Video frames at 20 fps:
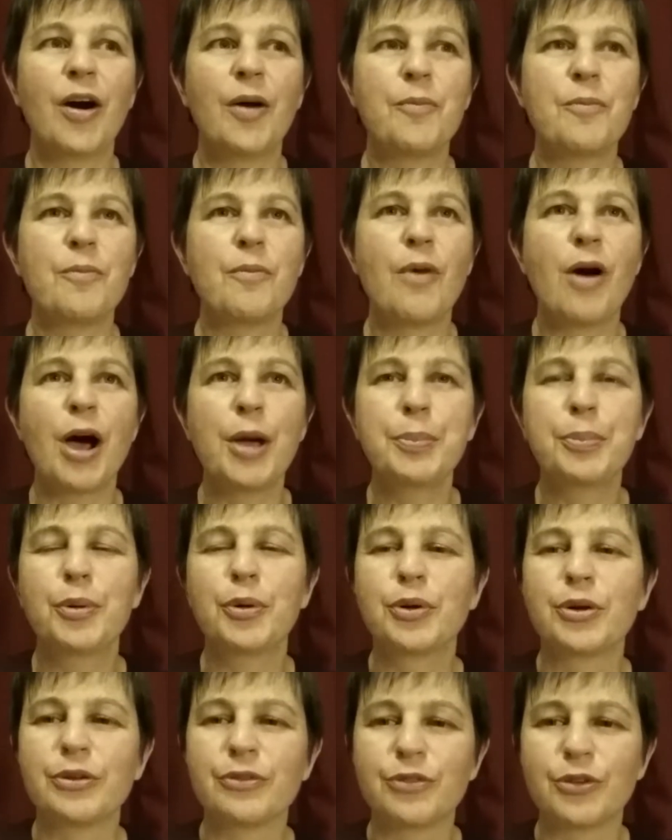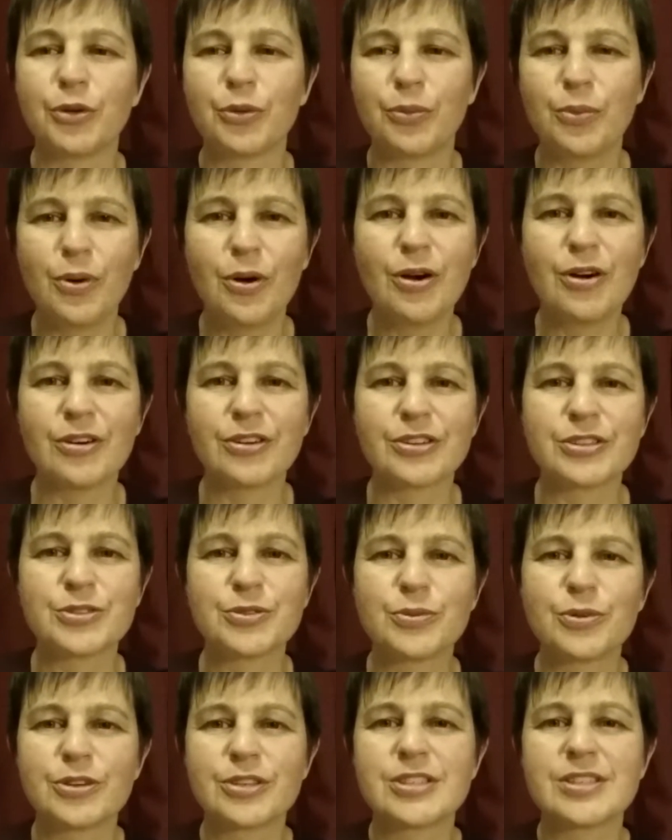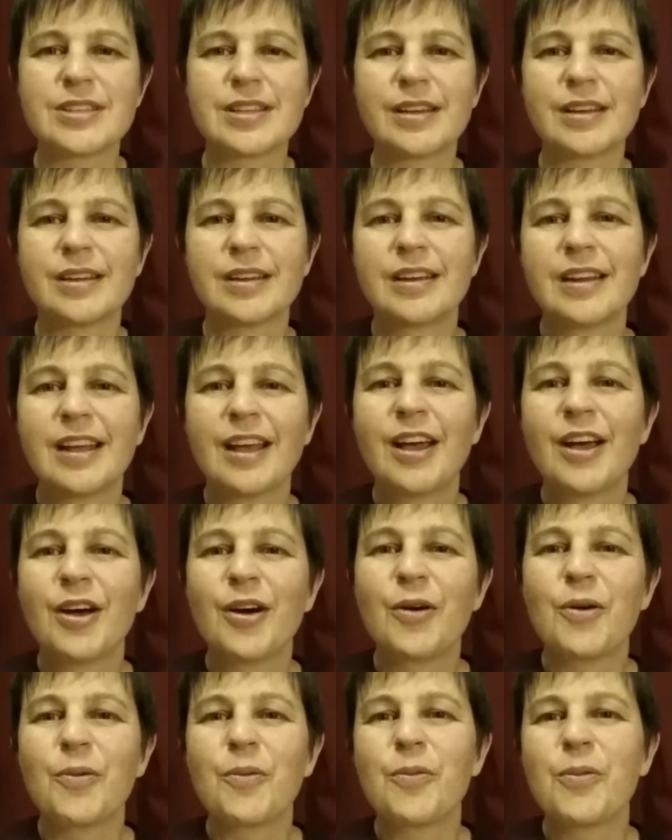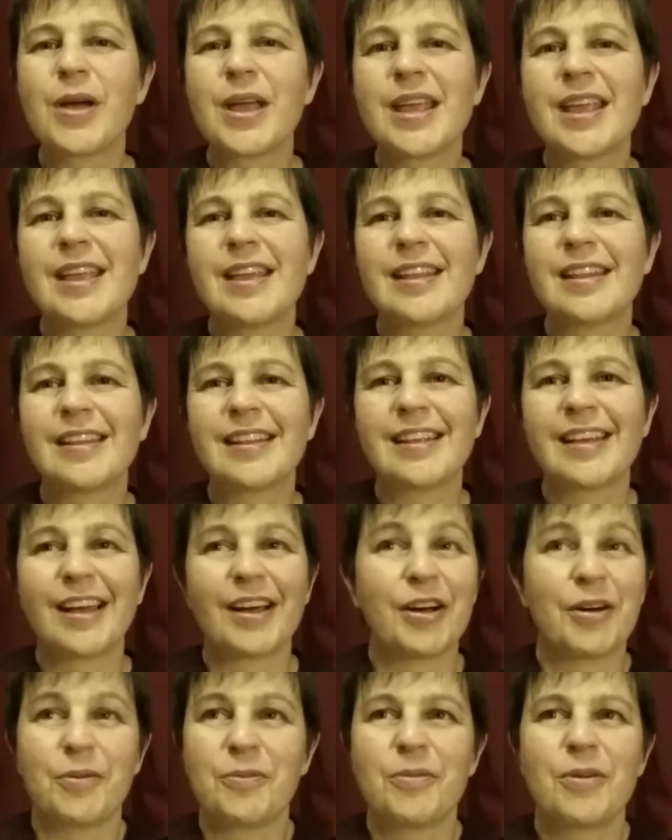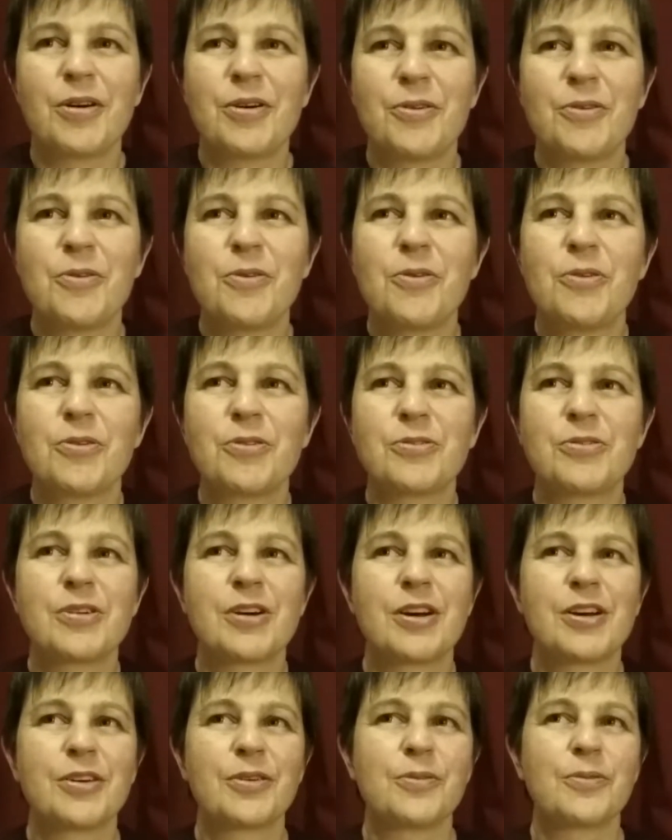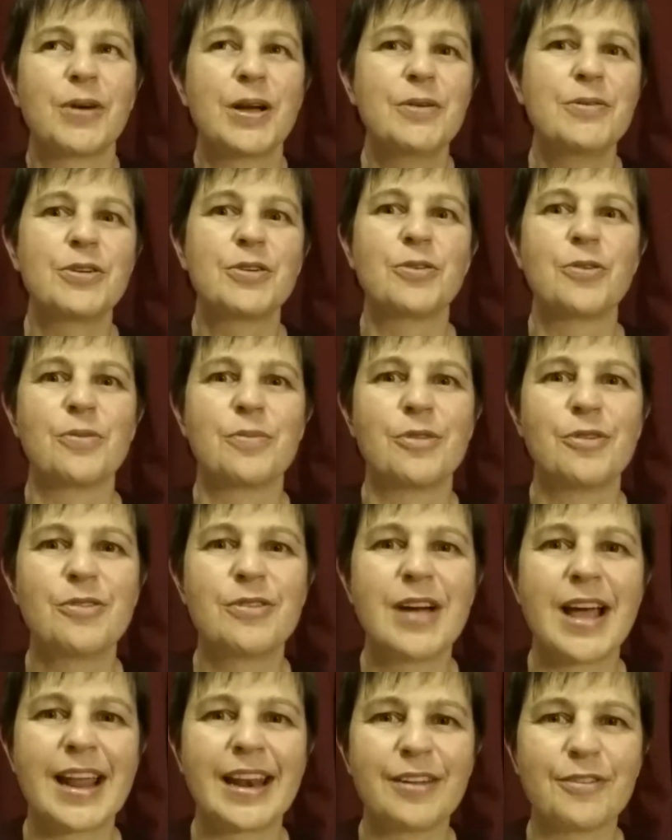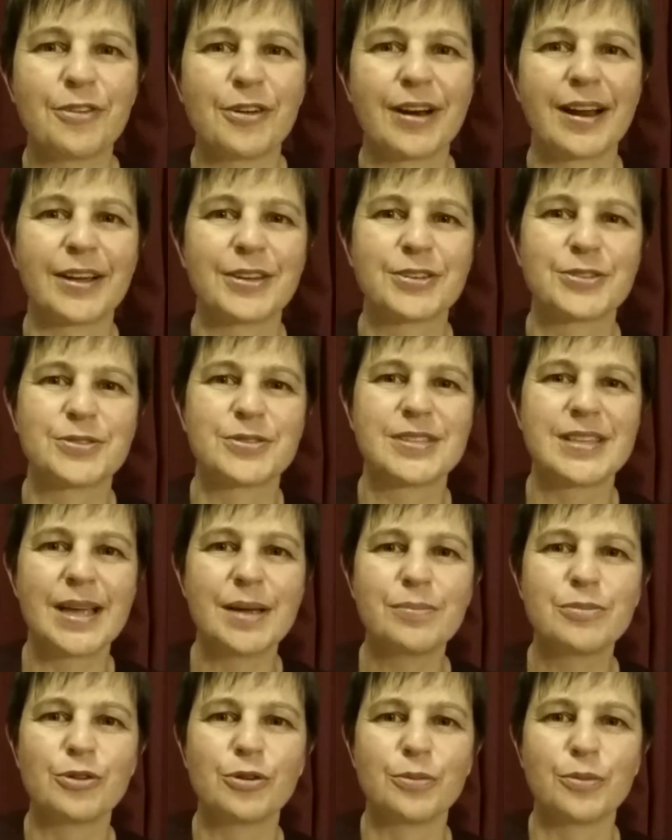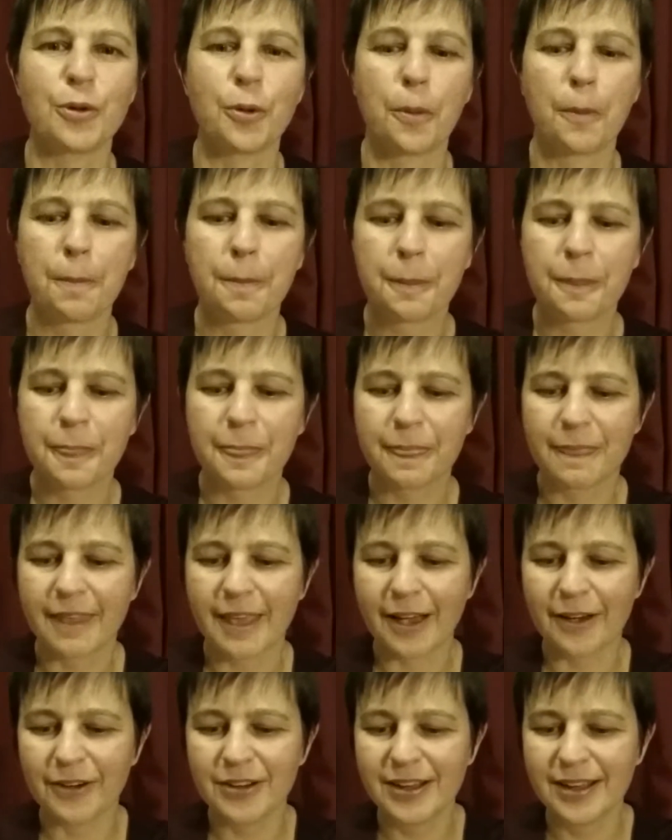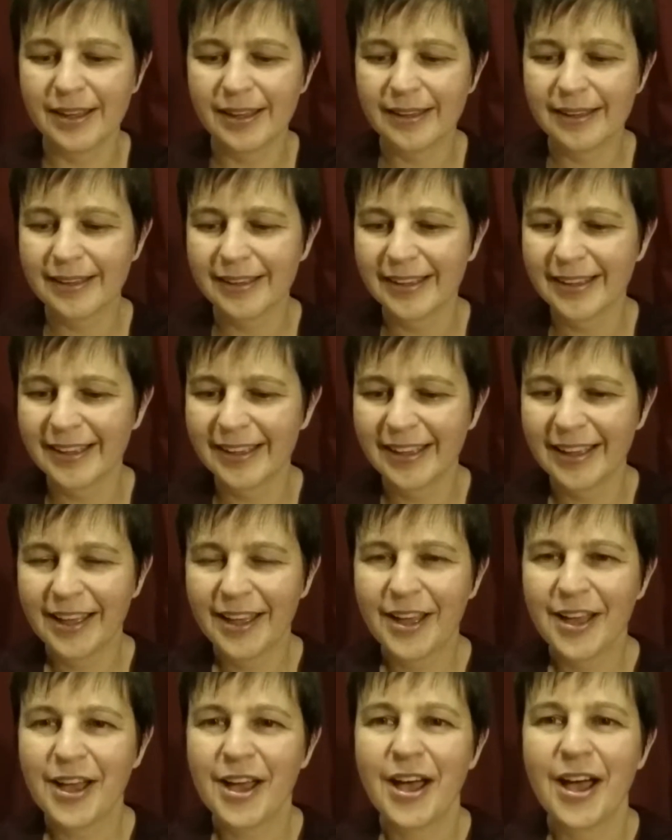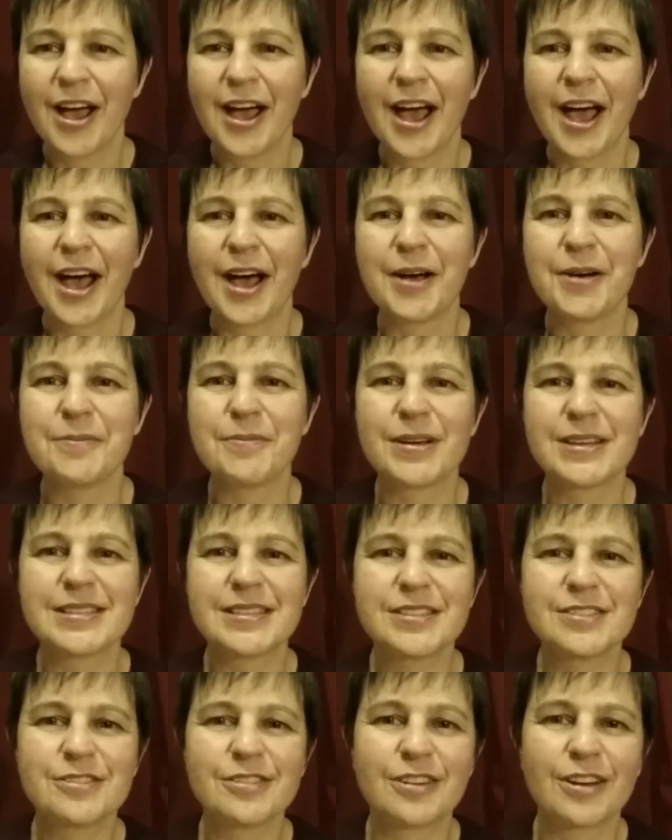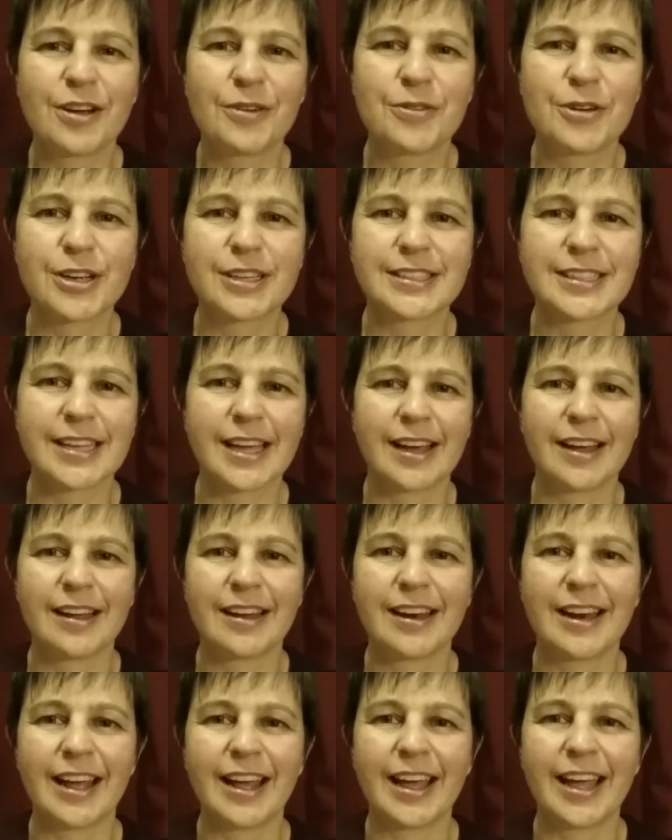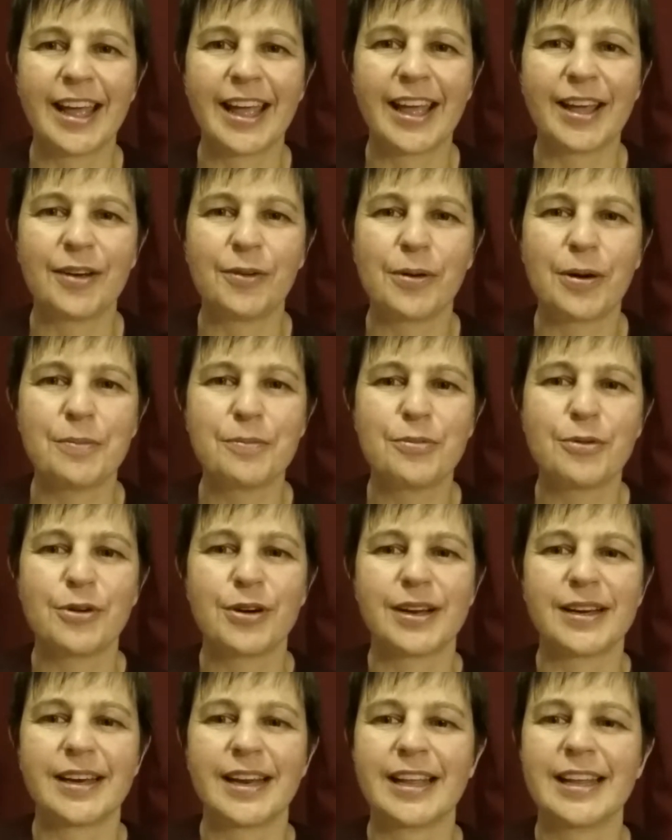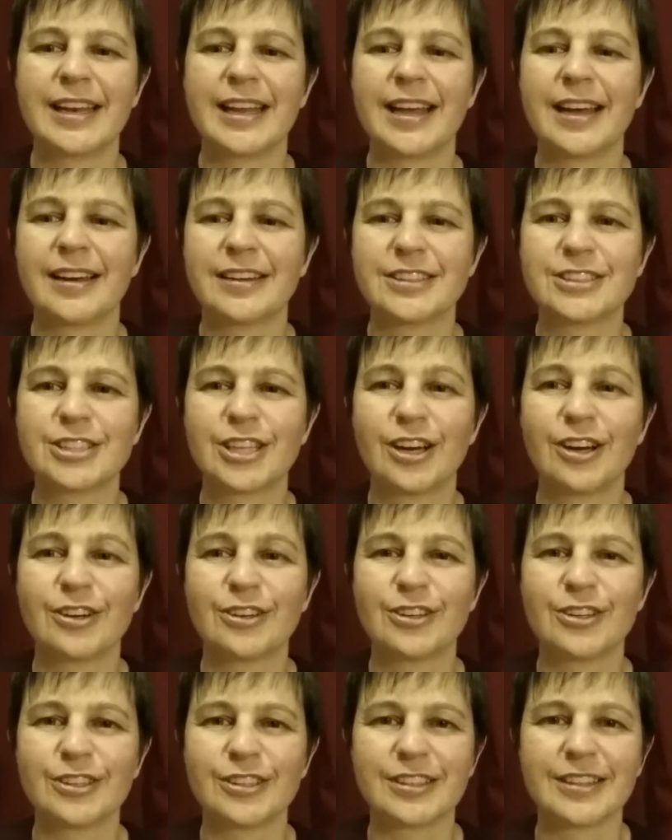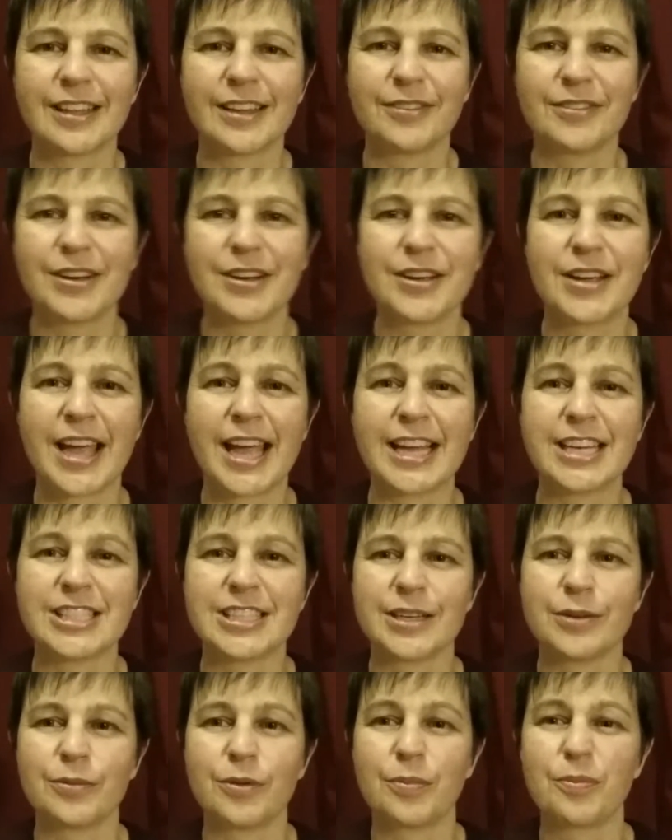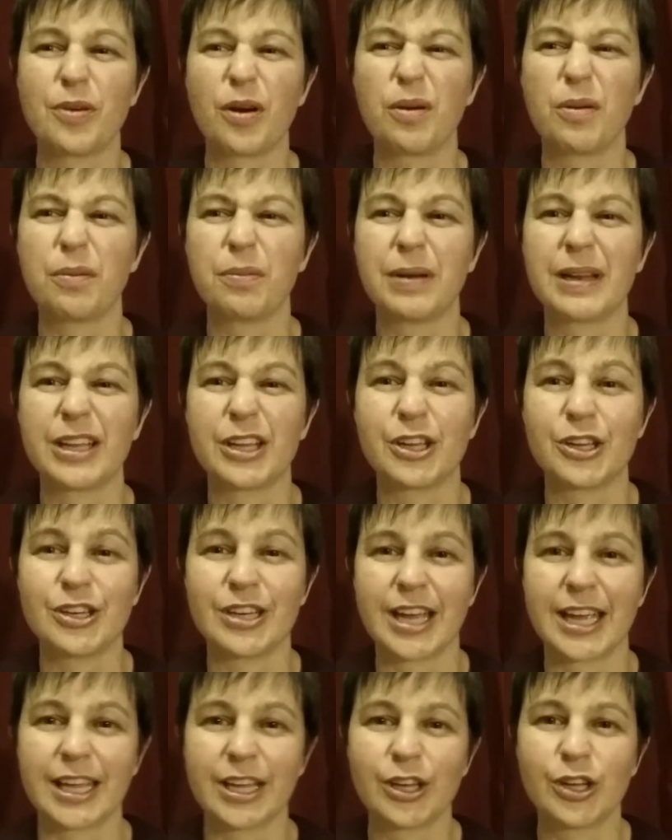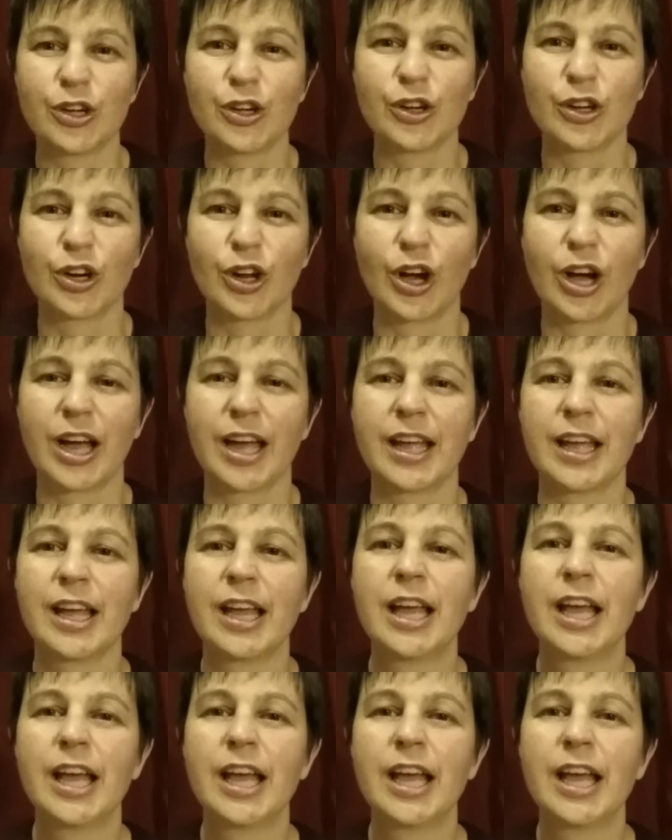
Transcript: my point of view was that we were normal and everyone else was abnormal. Now, my sister and I worked out at one point in our childhood that we actually were probably unique. Her and I